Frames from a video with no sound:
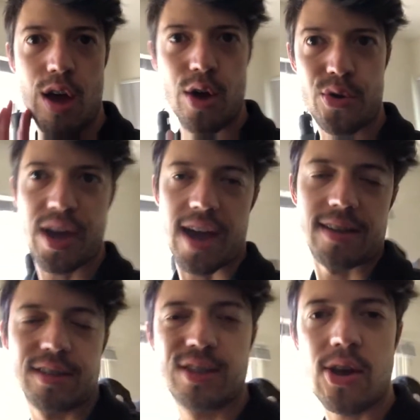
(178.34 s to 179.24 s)
Okay,
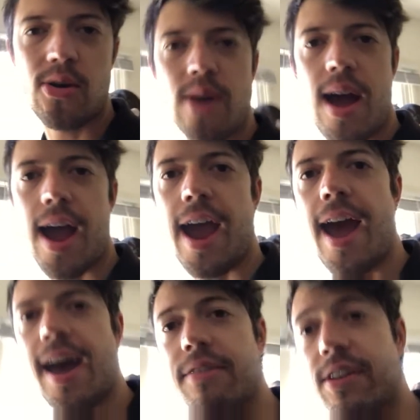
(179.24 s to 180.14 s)
so I
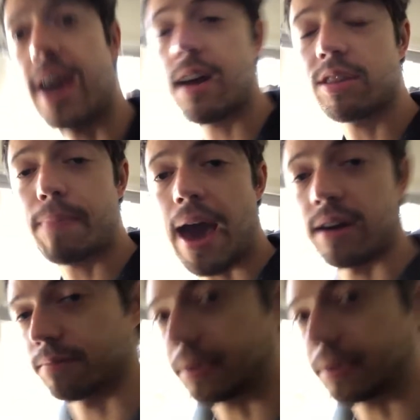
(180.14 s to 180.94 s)
have cut out the pattern